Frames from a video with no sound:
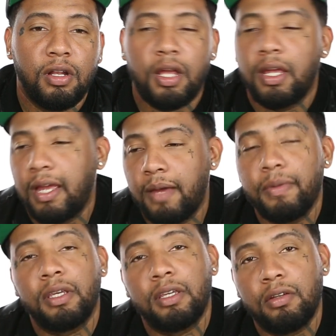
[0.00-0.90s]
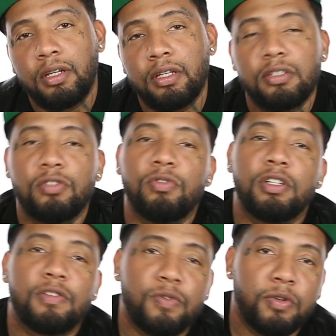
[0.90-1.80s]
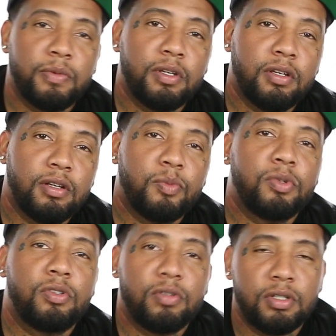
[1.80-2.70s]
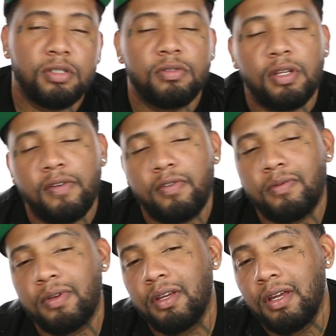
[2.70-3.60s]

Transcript: Like, hey, I'm gonna give you this, do this for me. I'm gonna mm. do this, do that for me.